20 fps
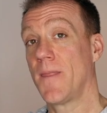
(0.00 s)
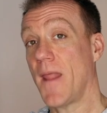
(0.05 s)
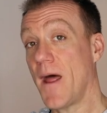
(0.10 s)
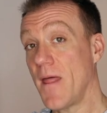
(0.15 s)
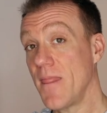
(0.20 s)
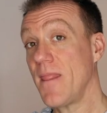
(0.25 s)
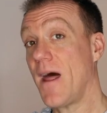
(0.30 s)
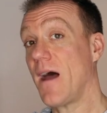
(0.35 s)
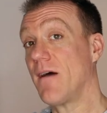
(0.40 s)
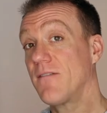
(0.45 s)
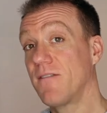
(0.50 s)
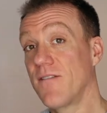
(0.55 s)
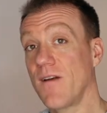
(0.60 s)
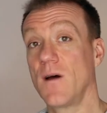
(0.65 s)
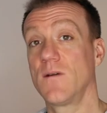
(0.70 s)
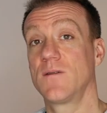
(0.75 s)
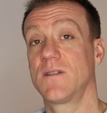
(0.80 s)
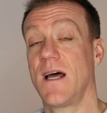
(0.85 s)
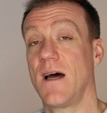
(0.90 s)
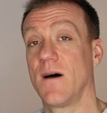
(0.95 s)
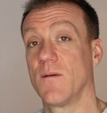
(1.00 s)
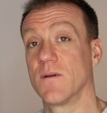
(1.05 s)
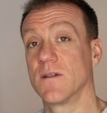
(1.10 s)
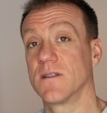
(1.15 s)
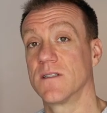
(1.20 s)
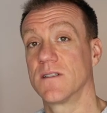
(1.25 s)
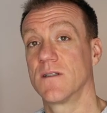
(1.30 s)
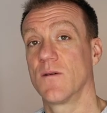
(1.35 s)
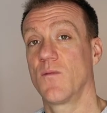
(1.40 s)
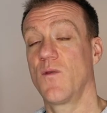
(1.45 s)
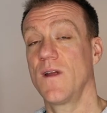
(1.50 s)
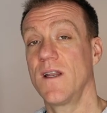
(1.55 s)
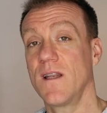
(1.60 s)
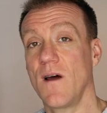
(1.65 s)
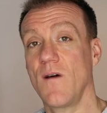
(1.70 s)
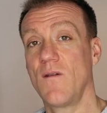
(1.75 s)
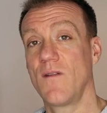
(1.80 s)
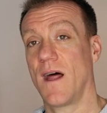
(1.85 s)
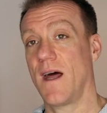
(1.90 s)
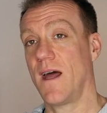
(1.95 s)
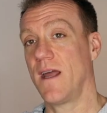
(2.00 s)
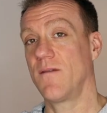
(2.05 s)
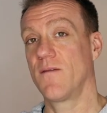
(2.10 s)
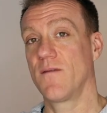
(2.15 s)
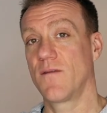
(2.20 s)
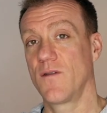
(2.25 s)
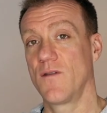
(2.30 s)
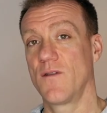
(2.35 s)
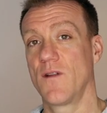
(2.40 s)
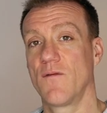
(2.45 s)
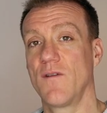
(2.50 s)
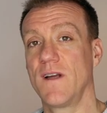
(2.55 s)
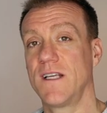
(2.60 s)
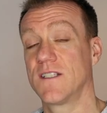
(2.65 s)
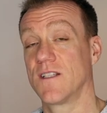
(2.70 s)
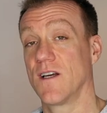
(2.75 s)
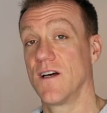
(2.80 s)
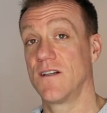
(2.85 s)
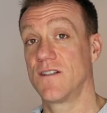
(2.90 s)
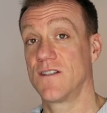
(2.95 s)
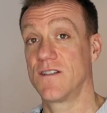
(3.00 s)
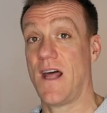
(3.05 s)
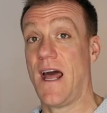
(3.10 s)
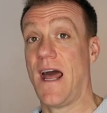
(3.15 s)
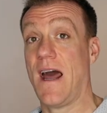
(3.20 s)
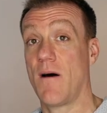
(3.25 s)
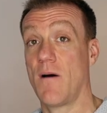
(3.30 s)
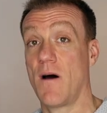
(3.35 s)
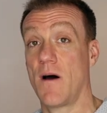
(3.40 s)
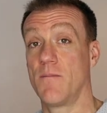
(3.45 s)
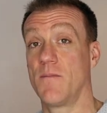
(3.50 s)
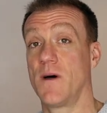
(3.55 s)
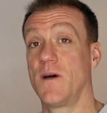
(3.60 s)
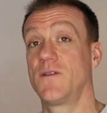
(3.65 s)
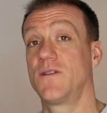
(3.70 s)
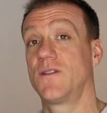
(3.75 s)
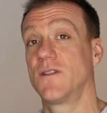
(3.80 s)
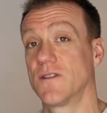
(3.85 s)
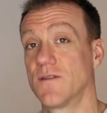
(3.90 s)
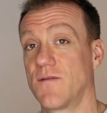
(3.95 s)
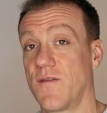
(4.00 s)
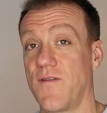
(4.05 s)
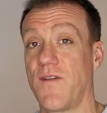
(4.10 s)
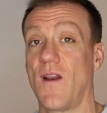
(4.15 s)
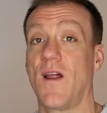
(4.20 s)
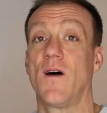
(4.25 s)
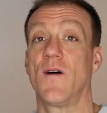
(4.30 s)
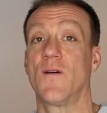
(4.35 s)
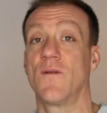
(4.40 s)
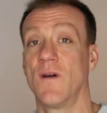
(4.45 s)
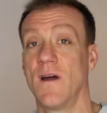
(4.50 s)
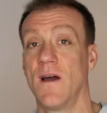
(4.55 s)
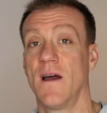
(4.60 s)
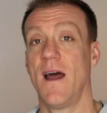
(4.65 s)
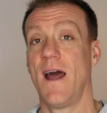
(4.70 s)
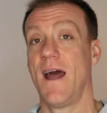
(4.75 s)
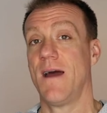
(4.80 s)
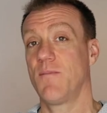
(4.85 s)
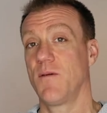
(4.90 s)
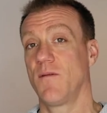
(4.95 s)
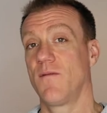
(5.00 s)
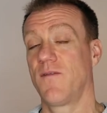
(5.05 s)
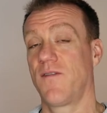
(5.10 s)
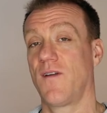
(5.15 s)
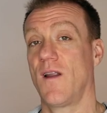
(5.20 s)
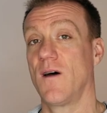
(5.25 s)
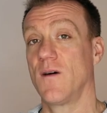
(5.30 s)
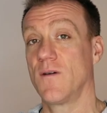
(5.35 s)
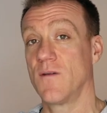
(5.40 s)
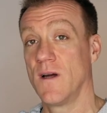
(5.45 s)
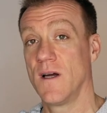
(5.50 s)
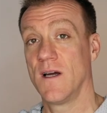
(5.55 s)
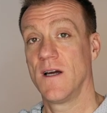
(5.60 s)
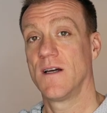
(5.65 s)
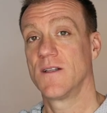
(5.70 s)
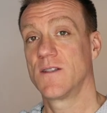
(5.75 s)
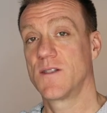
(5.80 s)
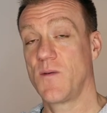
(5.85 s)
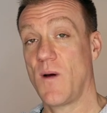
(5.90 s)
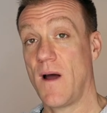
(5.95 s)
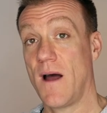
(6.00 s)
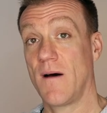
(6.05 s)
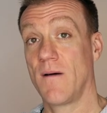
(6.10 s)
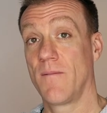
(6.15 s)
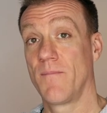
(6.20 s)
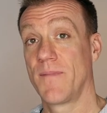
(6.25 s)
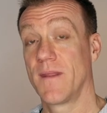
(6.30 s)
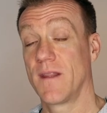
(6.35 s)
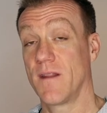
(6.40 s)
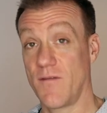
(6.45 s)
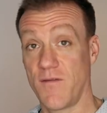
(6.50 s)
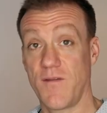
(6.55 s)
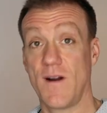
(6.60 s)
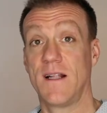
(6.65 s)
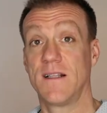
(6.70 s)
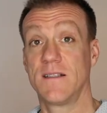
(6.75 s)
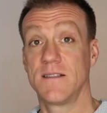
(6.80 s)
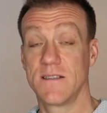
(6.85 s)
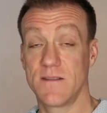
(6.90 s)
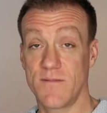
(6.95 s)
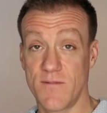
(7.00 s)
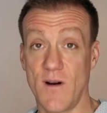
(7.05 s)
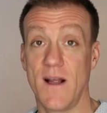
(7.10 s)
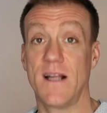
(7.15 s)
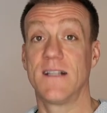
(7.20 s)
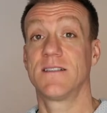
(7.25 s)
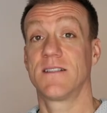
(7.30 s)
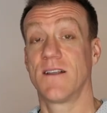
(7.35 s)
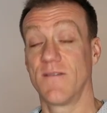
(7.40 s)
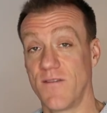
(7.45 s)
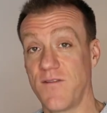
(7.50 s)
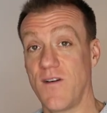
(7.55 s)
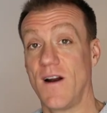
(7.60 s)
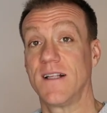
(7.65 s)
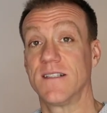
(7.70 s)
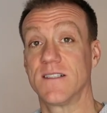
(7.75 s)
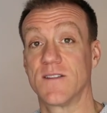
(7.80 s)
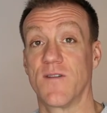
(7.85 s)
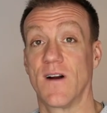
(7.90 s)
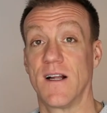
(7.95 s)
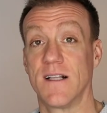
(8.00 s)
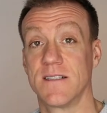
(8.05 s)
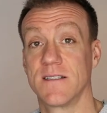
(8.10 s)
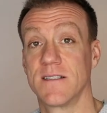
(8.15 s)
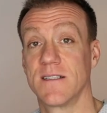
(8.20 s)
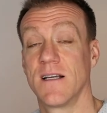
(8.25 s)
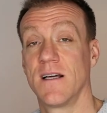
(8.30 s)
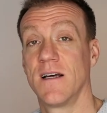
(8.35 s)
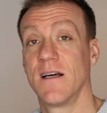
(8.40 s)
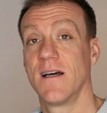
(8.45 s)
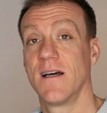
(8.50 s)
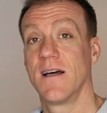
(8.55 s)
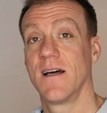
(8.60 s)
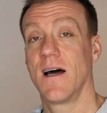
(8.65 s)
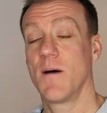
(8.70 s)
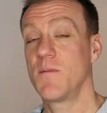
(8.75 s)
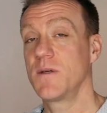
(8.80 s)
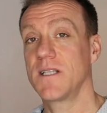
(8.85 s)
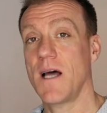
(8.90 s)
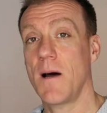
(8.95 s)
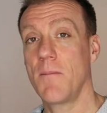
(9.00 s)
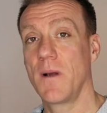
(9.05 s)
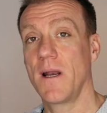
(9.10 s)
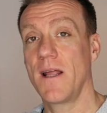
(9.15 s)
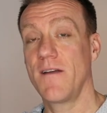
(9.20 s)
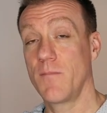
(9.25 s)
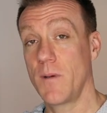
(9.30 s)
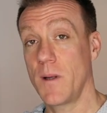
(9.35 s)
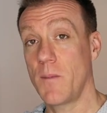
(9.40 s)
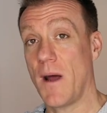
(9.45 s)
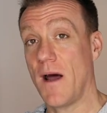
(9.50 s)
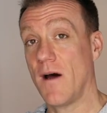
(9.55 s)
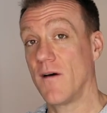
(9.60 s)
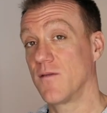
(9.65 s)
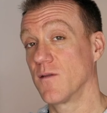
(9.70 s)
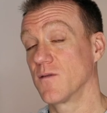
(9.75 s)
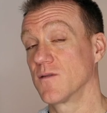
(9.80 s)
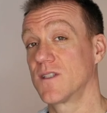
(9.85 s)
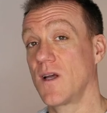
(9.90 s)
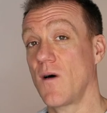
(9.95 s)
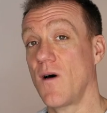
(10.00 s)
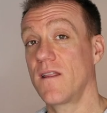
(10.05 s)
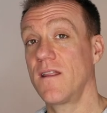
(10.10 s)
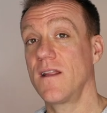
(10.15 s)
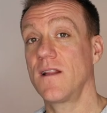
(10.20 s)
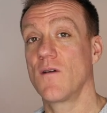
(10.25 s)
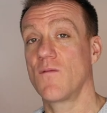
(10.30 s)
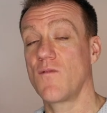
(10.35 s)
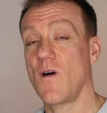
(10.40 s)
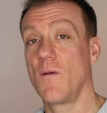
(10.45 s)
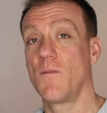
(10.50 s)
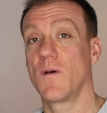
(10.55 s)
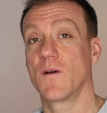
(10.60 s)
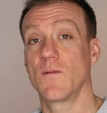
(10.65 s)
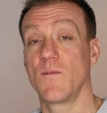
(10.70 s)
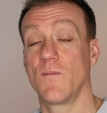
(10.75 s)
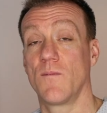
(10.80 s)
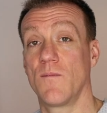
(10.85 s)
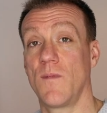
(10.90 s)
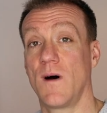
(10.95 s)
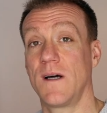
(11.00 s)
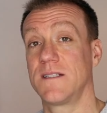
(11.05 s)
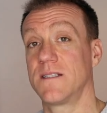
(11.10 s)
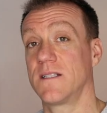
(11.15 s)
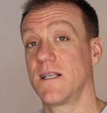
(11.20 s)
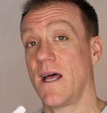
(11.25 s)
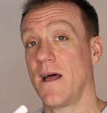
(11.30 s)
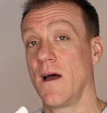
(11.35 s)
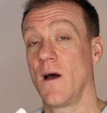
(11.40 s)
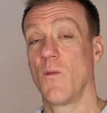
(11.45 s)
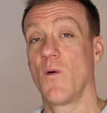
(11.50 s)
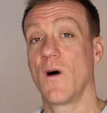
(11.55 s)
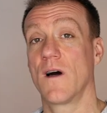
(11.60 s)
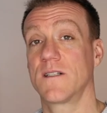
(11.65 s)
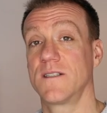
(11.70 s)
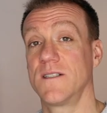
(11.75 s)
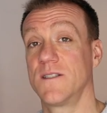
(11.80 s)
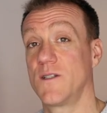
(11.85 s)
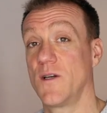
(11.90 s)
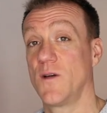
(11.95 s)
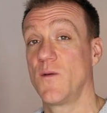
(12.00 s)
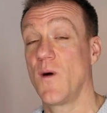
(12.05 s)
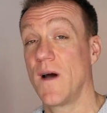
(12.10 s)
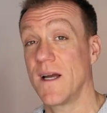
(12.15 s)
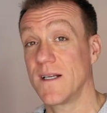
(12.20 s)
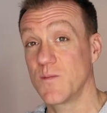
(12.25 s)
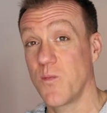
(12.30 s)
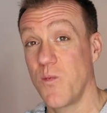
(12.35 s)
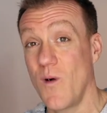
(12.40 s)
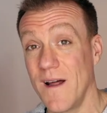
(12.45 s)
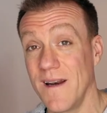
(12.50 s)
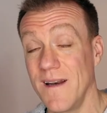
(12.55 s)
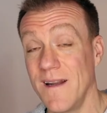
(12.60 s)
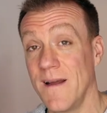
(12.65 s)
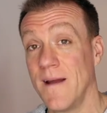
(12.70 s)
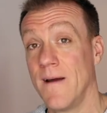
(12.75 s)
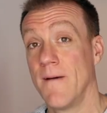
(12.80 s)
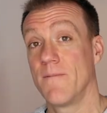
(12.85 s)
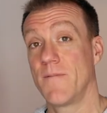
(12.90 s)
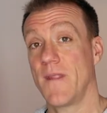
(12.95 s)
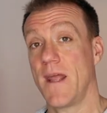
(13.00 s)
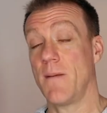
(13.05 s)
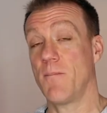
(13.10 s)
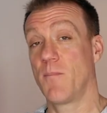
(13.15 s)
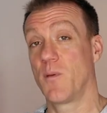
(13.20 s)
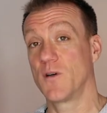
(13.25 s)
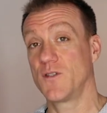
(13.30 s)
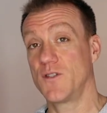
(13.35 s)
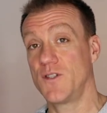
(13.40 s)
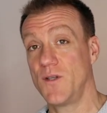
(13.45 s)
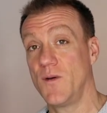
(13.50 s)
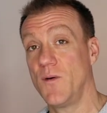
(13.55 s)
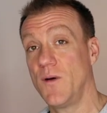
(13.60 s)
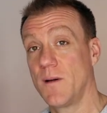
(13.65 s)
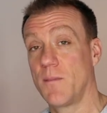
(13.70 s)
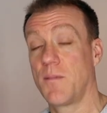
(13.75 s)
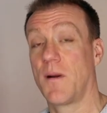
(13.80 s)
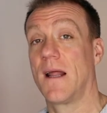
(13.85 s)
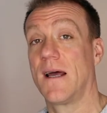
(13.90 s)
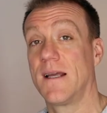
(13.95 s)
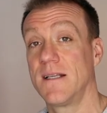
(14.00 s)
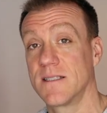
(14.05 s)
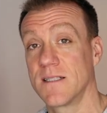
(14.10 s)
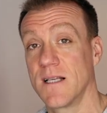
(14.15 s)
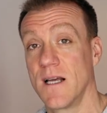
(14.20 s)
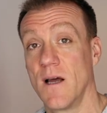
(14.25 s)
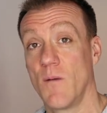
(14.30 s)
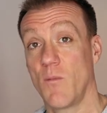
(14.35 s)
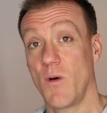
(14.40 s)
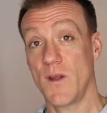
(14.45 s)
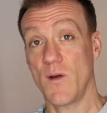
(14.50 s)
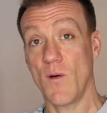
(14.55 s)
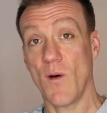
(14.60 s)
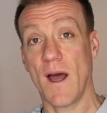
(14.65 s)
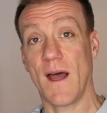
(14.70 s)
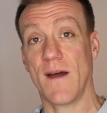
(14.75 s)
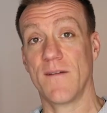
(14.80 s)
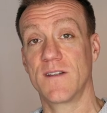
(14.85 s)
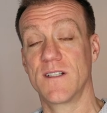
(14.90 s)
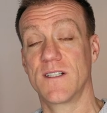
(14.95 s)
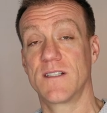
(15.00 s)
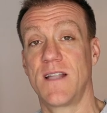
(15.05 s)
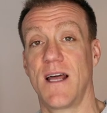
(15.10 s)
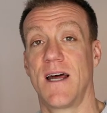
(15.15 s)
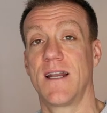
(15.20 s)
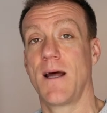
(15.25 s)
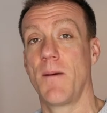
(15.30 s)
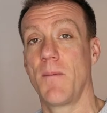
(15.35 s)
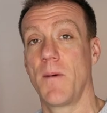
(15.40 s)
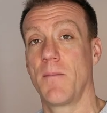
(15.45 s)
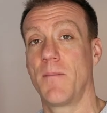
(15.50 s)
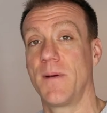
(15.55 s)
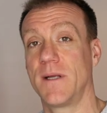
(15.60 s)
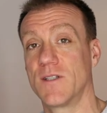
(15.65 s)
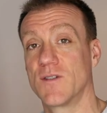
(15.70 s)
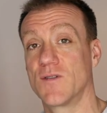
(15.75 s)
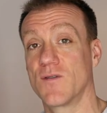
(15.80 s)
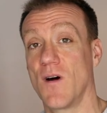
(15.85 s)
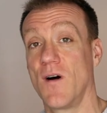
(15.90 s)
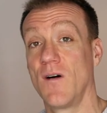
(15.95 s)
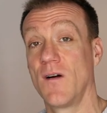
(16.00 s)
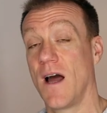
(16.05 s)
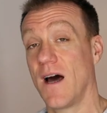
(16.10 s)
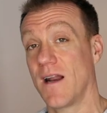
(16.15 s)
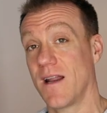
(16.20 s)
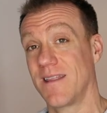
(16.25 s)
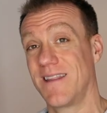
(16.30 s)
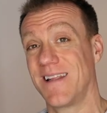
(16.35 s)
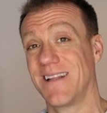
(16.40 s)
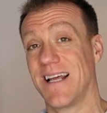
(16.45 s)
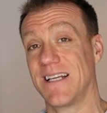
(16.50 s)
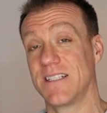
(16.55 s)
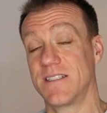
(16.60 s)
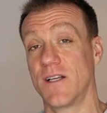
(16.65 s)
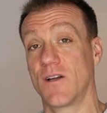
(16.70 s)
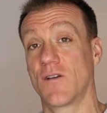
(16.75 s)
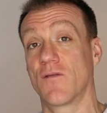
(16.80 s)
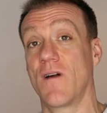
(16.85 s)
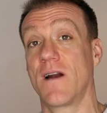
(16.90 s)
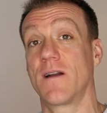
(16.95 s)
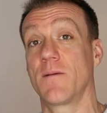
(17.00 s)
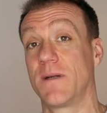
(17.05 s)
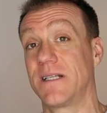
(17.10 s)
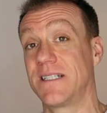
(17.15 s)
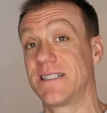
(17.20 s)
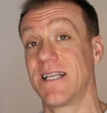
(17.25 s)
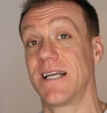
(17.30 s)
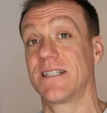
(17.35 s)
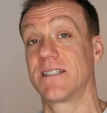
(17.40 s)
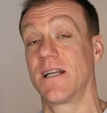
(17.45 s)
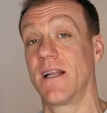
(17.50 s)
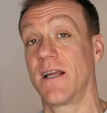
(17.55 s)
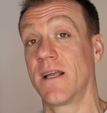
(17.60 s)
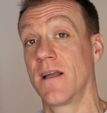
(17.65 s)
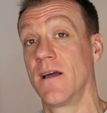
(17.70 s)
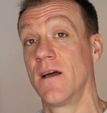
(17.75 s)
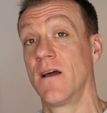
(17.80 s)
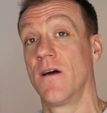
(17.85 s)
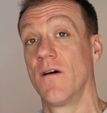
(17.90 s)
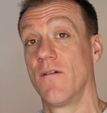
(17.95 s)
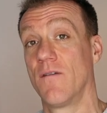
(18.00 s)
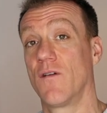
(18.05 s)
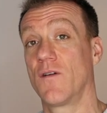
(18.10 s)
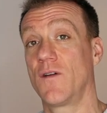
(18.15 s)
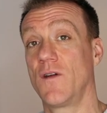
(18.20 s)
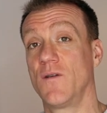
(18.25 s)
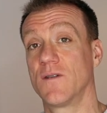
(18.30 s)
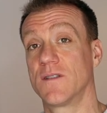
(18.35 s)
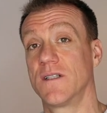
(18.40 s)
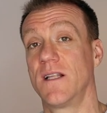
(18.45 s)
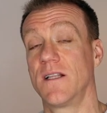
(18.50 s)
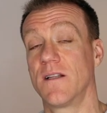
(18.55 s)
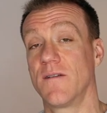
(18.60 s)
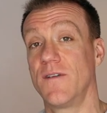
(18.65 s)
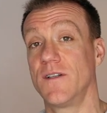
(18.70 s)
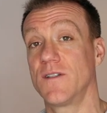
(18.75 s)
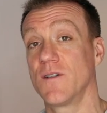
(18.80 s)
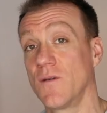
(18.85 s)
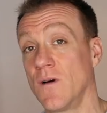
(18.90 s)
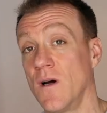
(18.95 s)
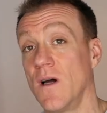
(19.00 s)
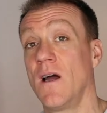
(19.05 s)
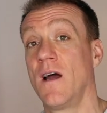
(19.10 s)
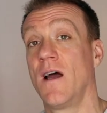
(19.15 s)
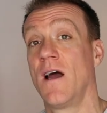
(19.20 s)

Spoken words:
And that flows outwards. We know that even through the research, that our emotions flow, ebb and flow to our friends, and friends' friends. I mean, it's unbelievably powerful. So I think the role model mindset works in two ways. One, it puts you in a place where you have to stand up and be strong. And I think that's incredibly settling for you as an individual.